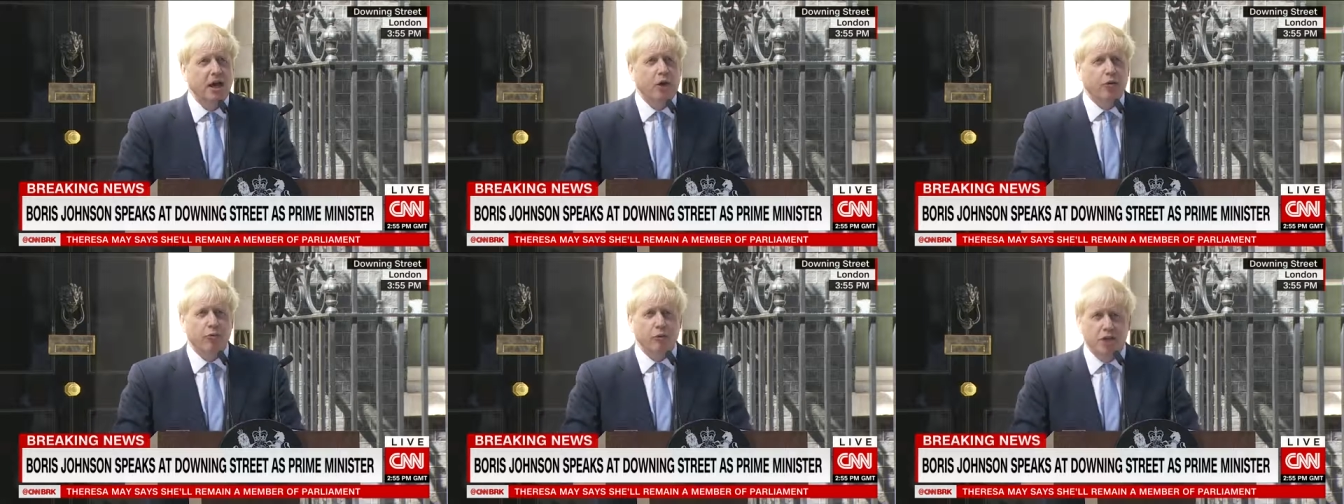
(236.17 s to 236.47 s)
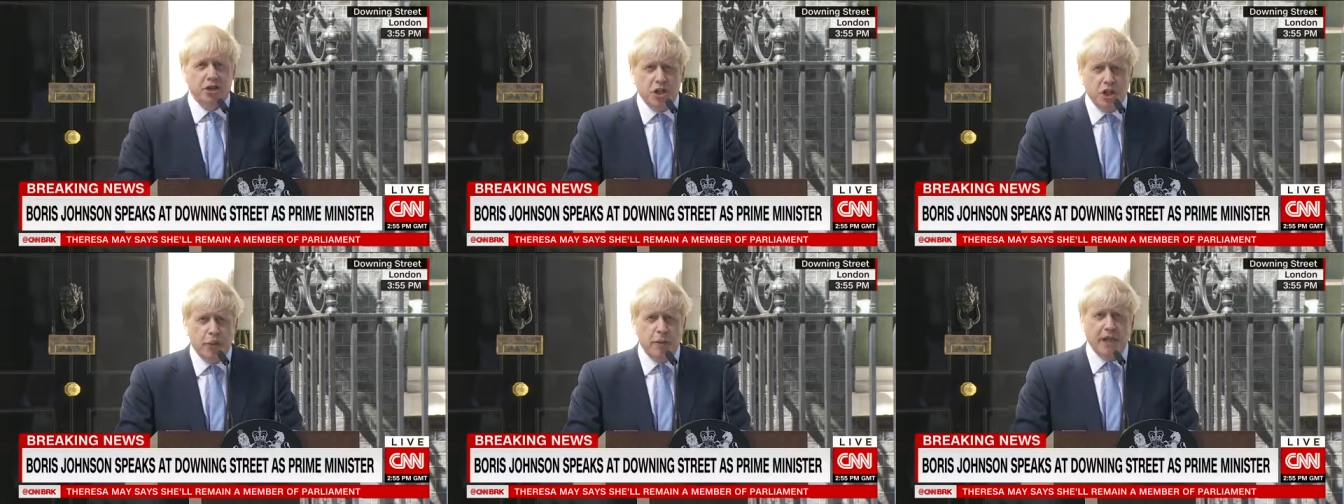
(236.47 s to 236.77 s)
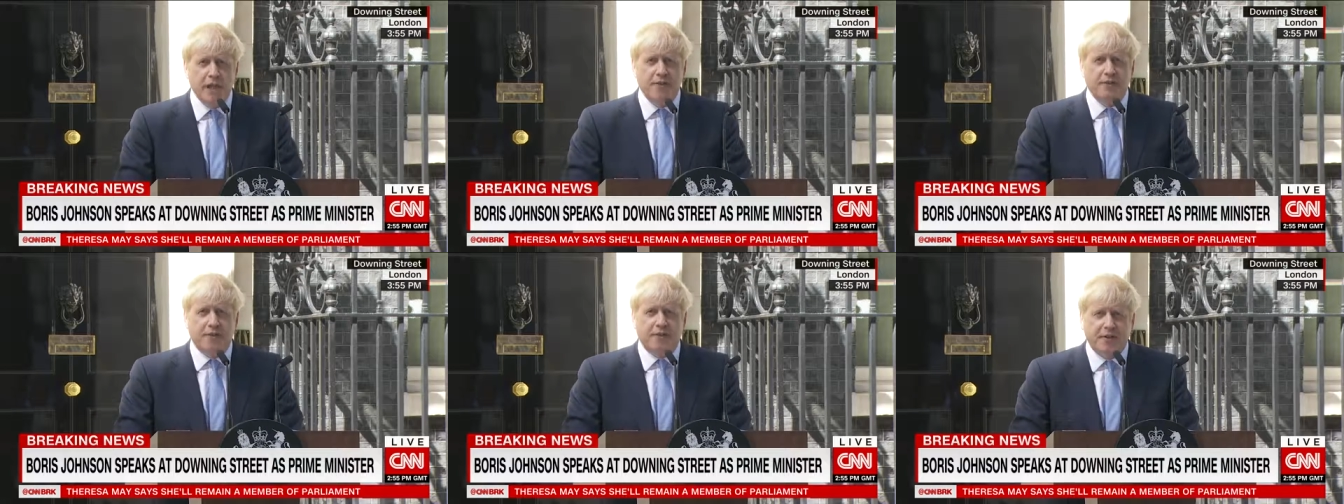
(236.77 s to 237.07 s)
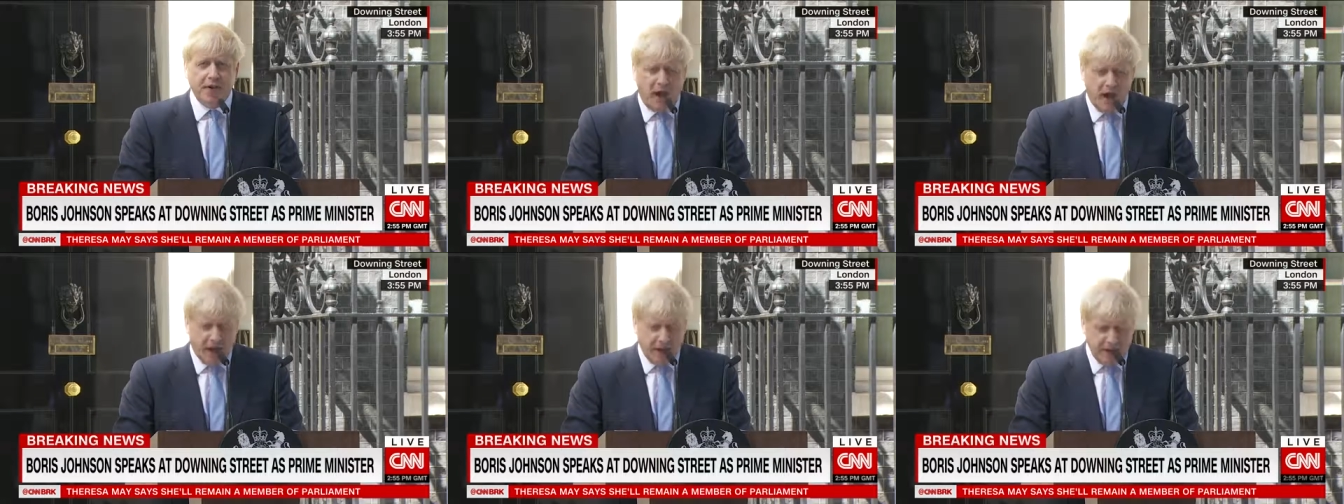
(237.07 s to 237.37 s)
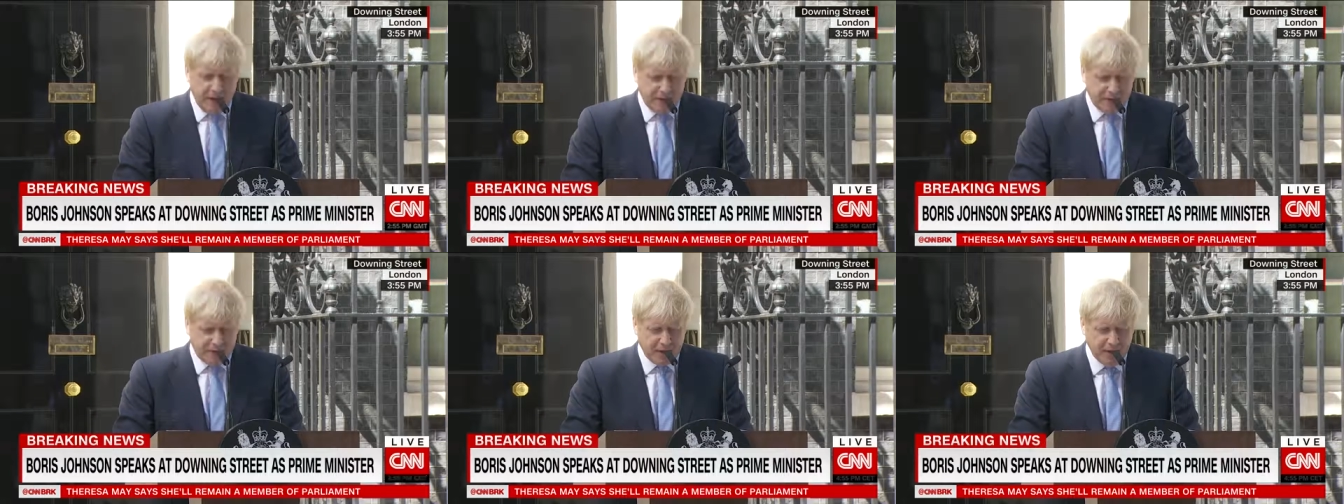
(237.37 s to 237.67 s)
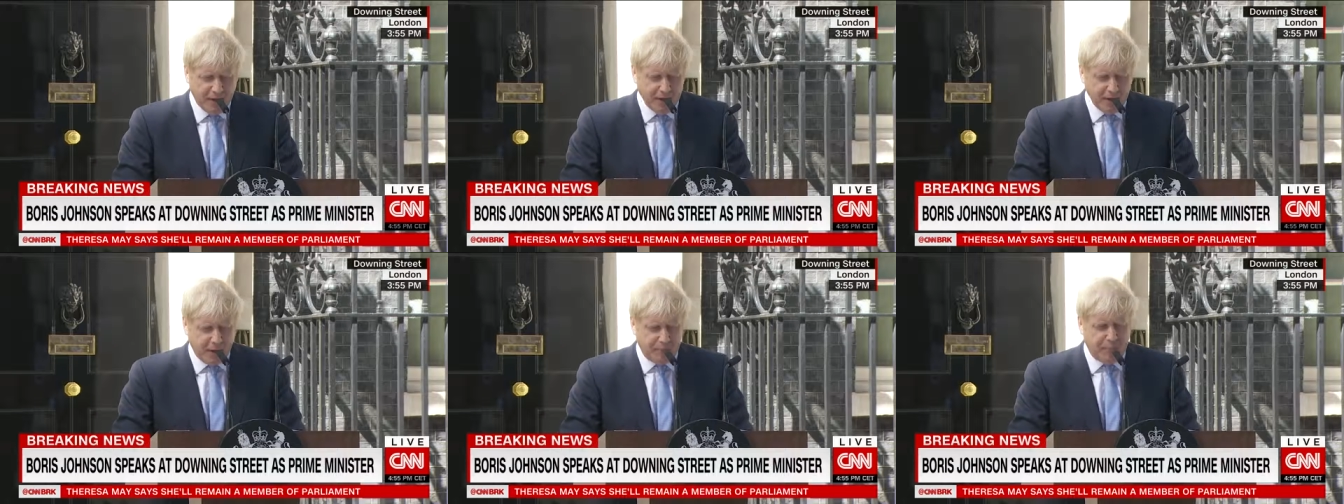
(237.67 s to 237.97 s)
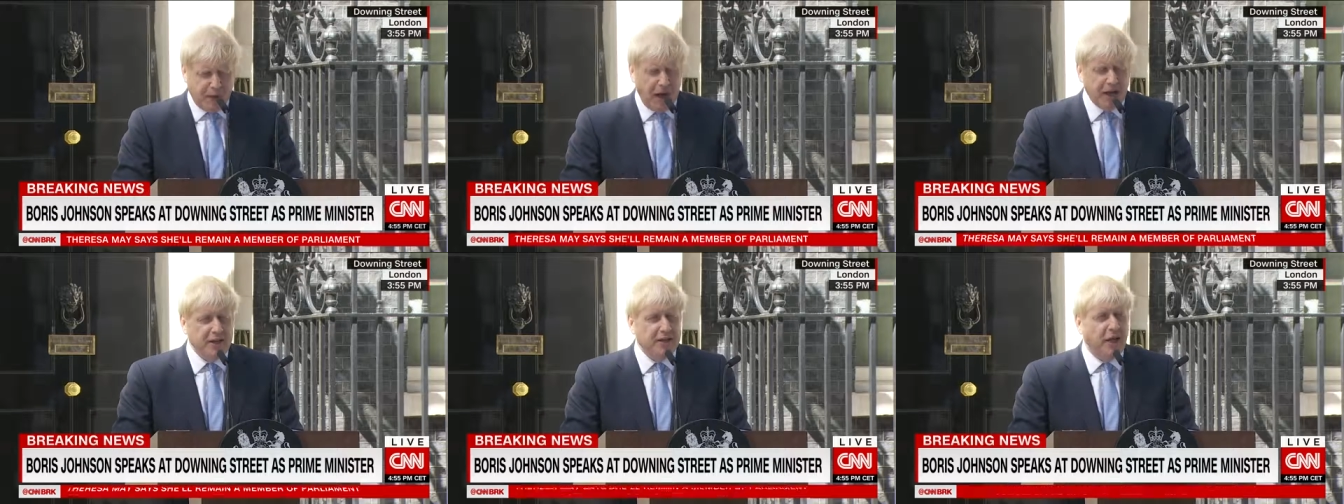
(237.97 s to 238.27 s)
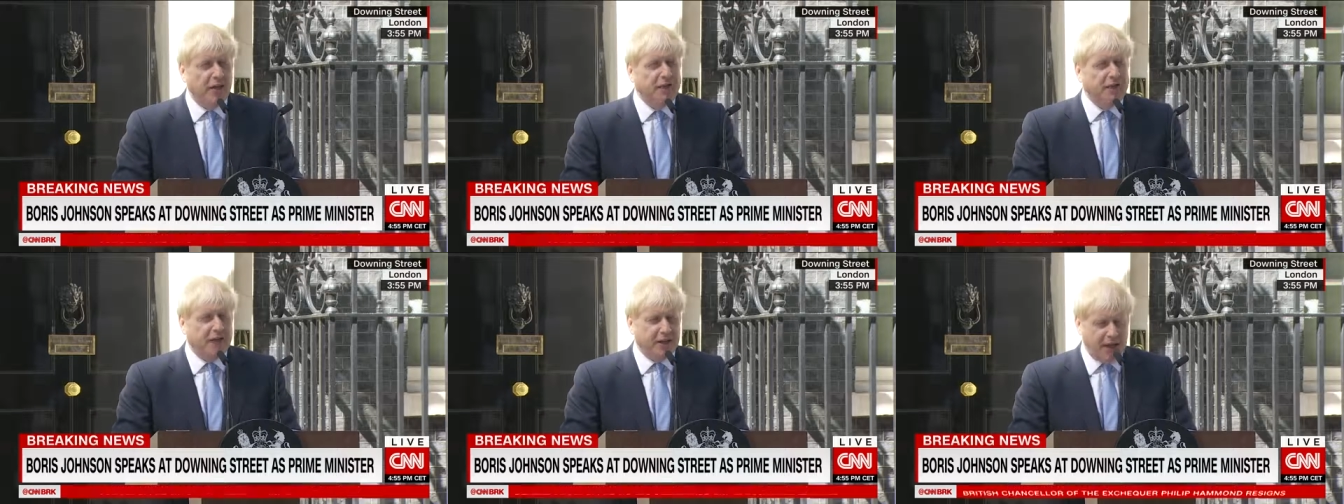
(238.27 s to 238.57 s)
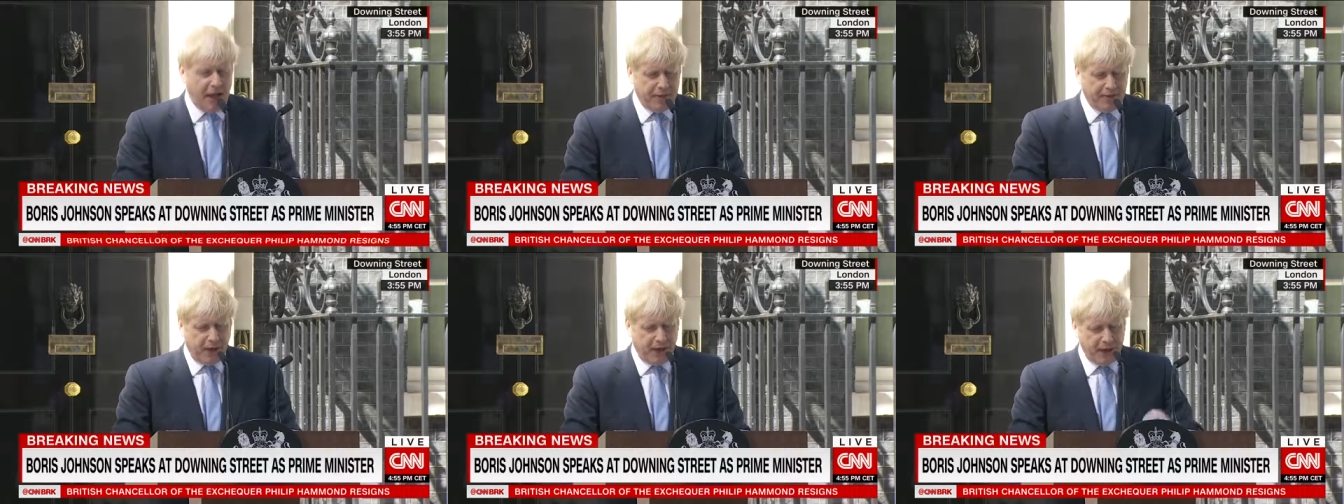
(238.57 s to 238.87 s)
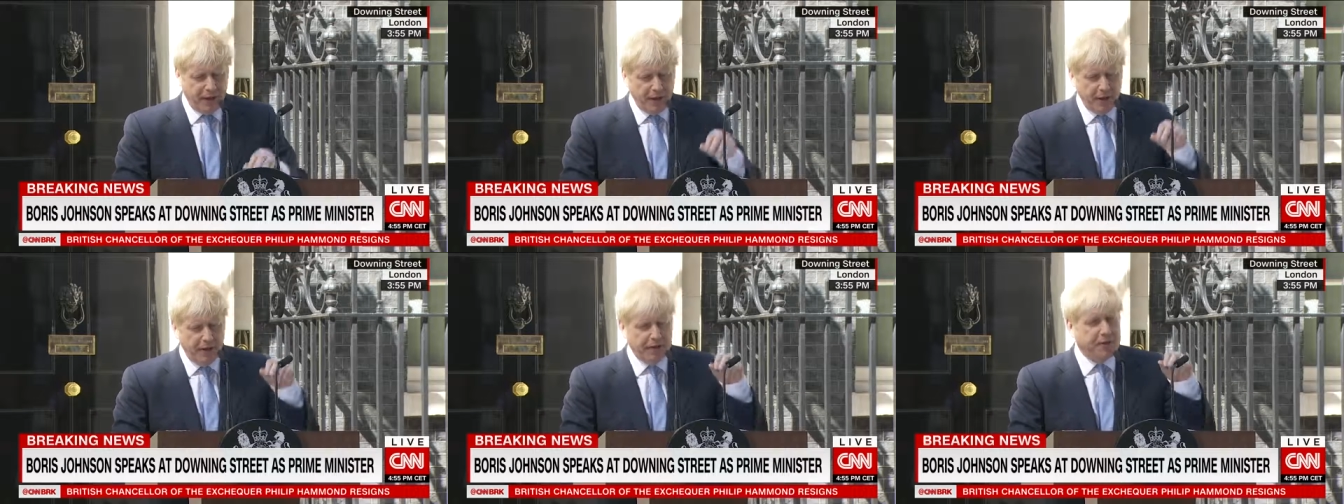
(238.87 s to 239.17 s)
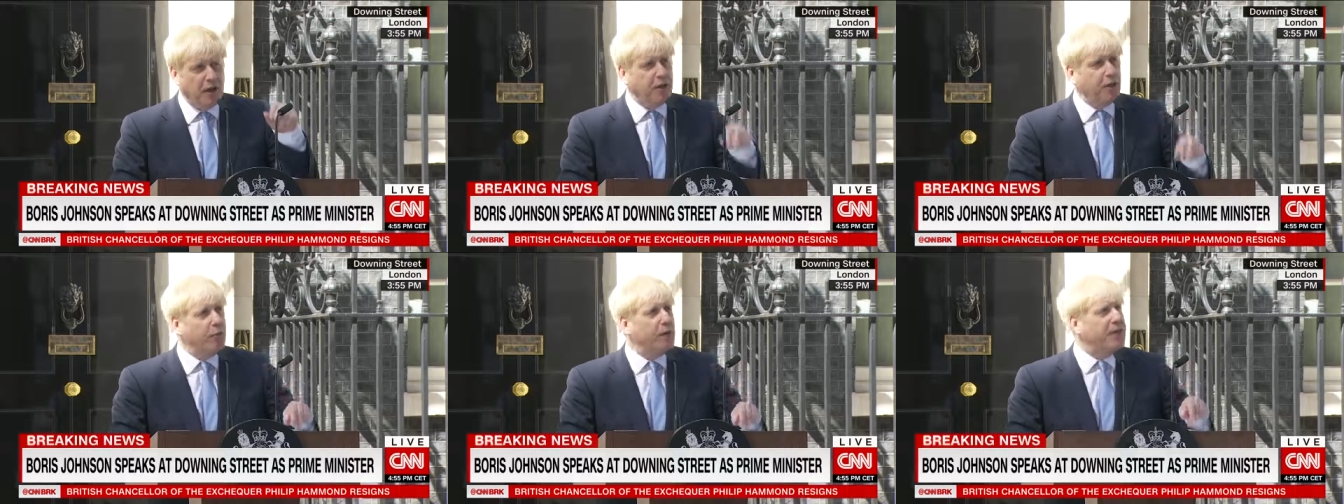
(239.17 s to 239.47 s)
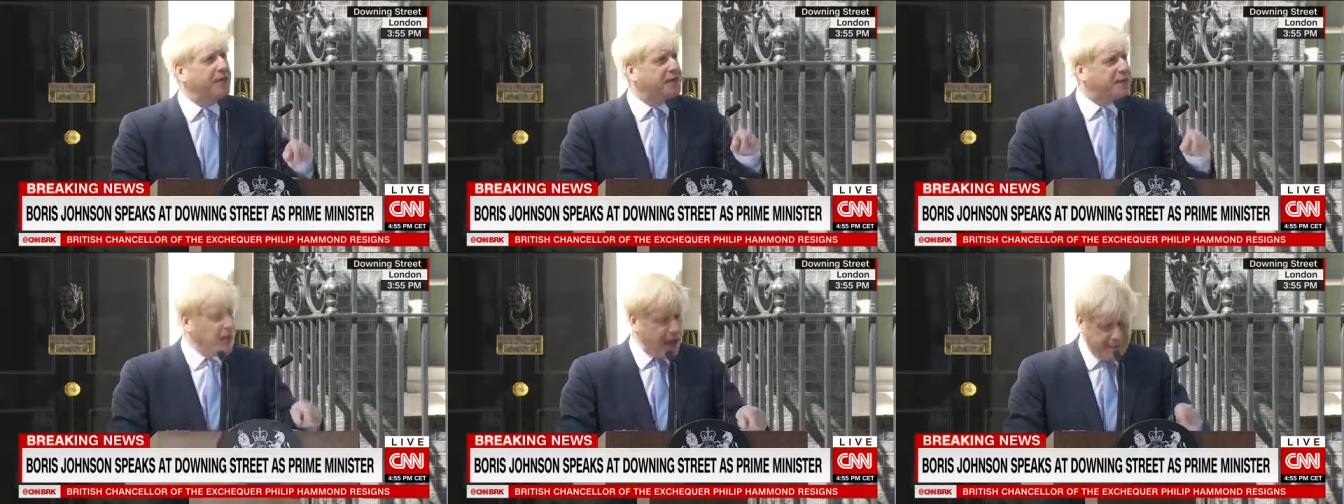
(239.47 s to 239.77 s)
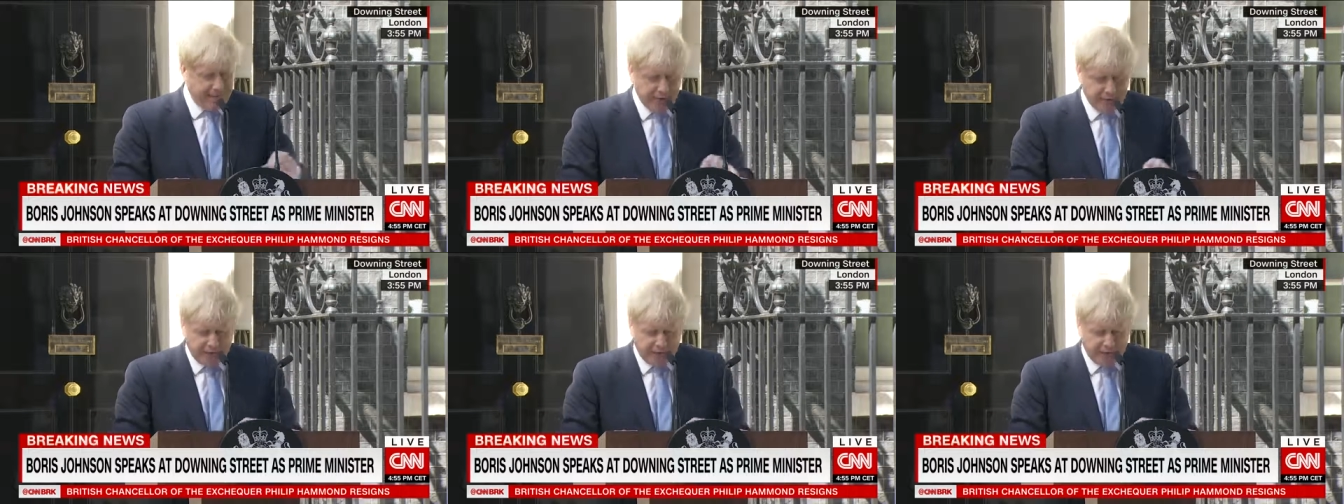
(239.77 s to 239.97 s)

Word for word: renewing the ties that bind us together so that with safer